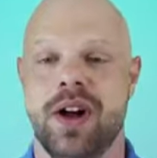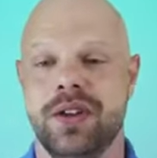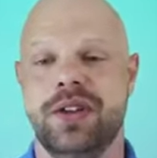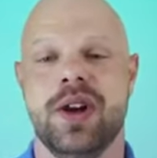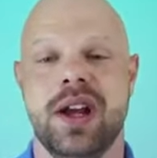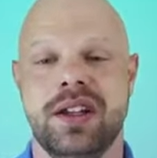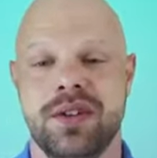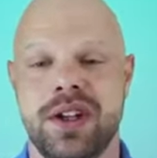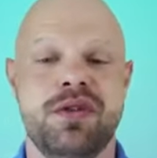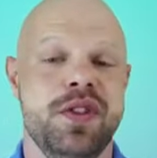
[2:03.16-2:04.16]
and volunteer
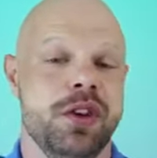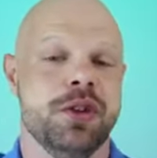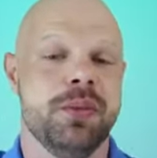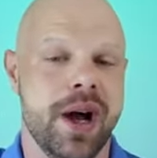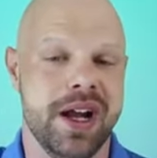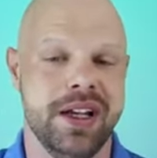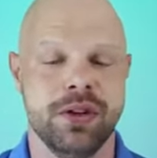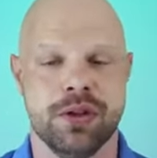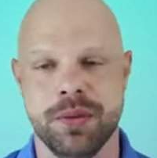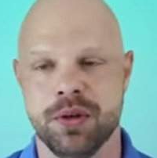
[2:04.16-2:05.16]
activity, filial piety,
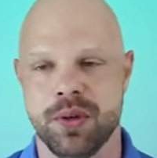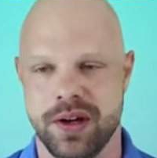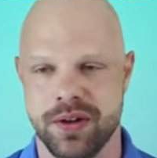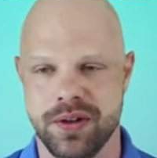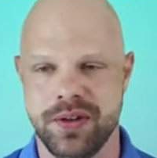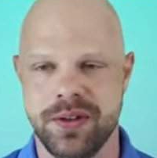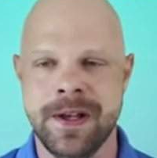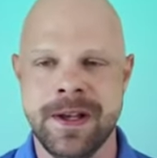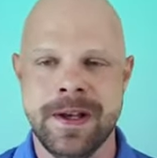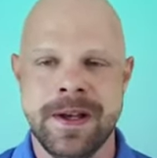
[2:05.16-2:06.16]
and criminal records.
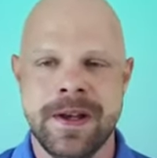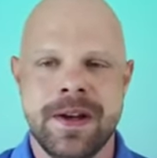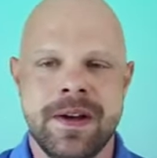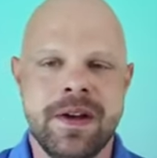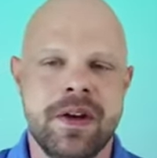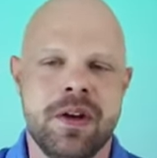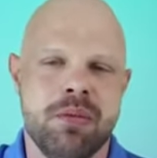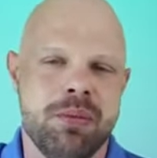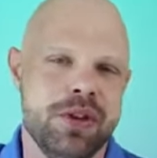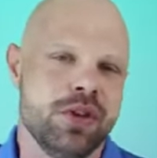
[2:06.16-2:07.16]

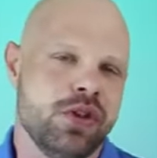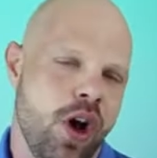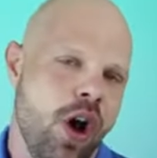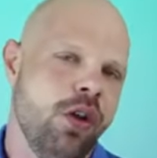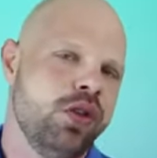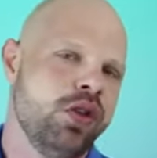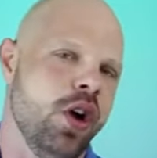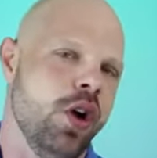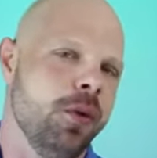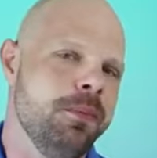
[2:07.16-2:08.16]
But there's
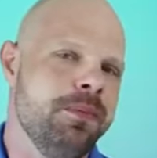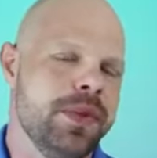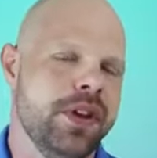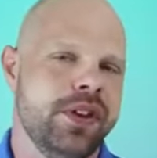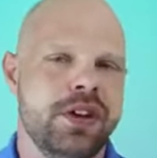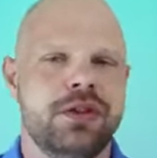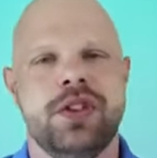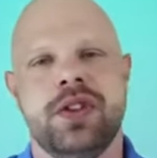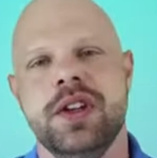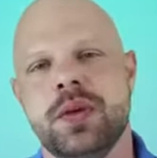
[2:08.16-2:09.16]
also this
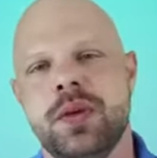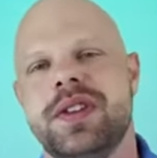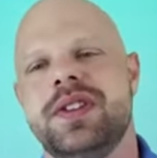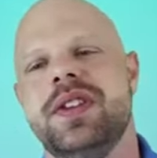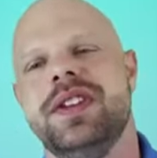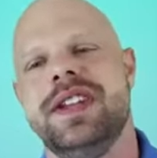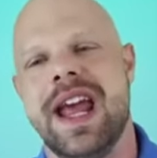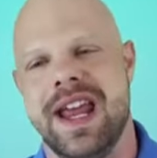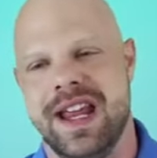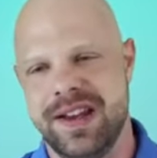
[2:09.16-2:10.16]
interesting twist
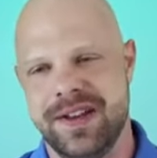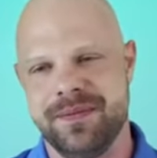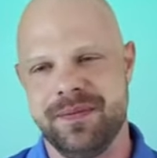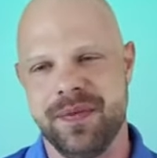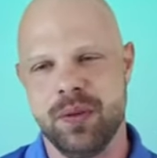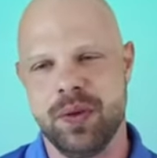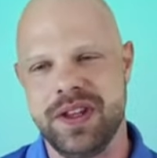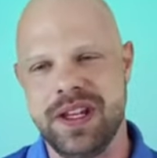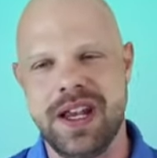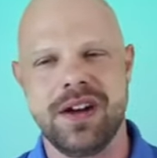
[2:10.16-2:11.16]
today with
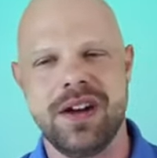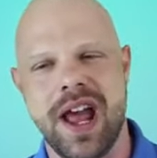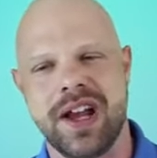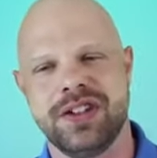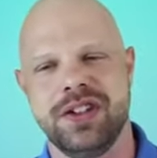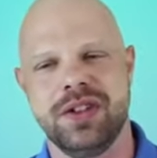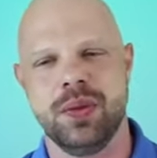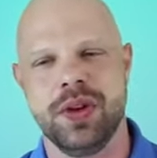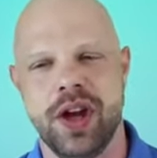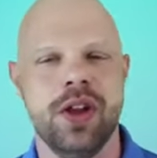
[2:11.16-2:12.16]
the interactions
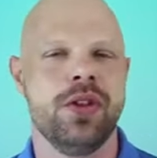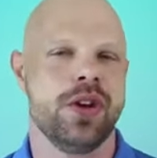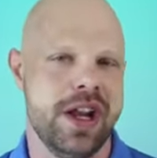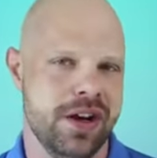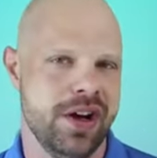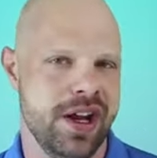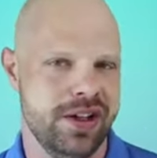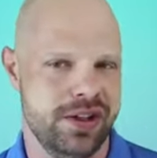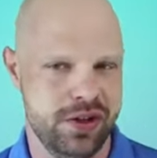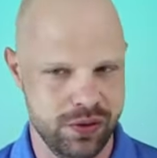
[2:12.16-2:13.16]
with other
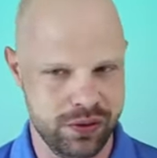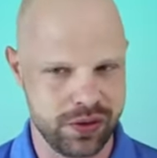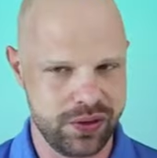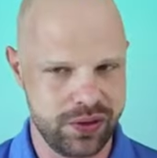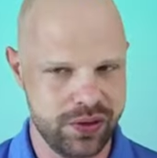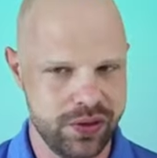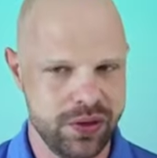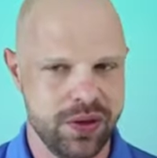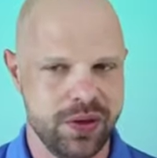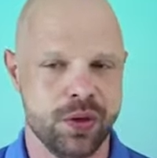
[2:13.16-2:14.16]
internet users,
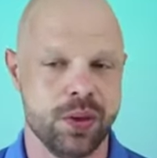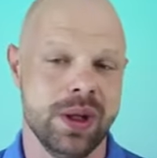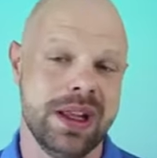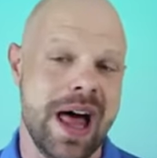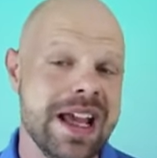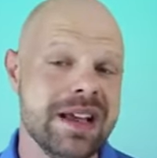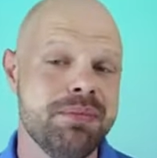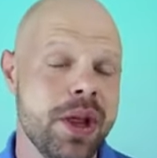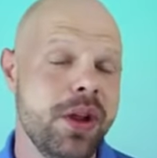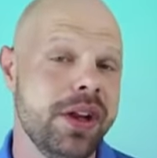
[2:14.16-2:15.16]
the
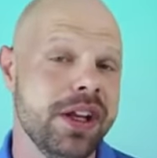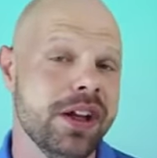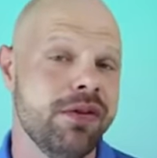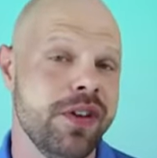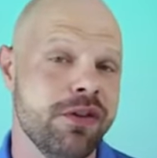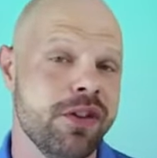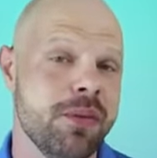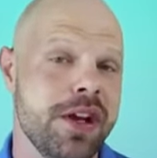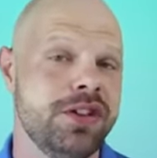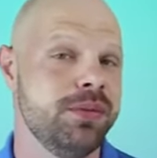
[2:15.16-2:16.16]
reliability of
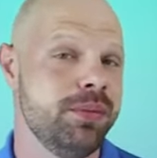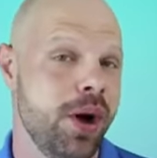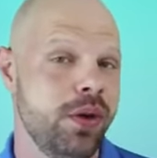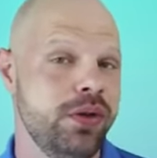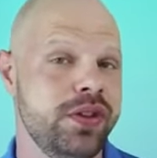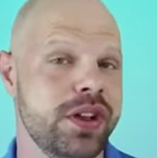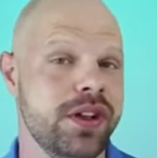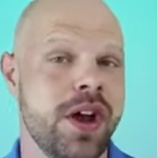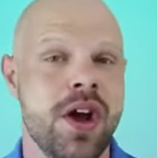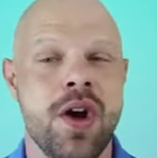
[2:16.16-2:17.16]
information
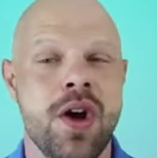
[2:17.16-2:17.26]
posted